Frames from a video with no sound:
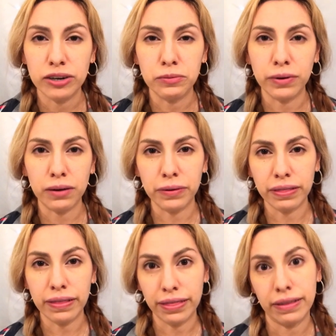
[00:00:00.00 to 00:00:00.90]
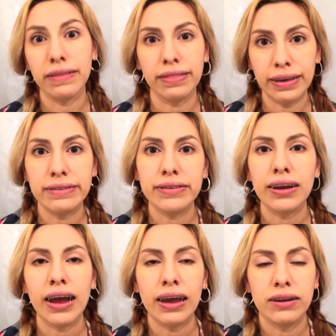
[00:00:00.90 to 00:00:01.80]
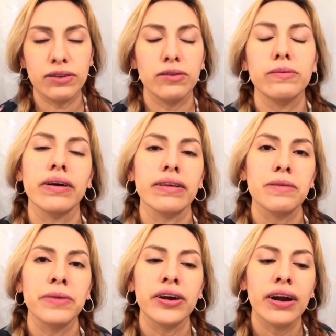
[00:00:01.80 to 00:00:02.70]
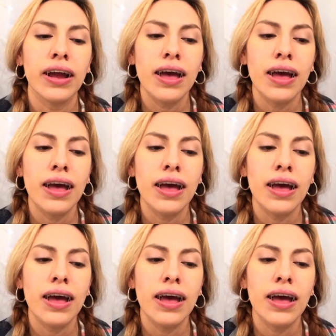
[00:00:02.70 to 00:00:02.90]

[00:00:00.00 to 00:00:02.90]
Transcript: to work with the things that I do on the computer.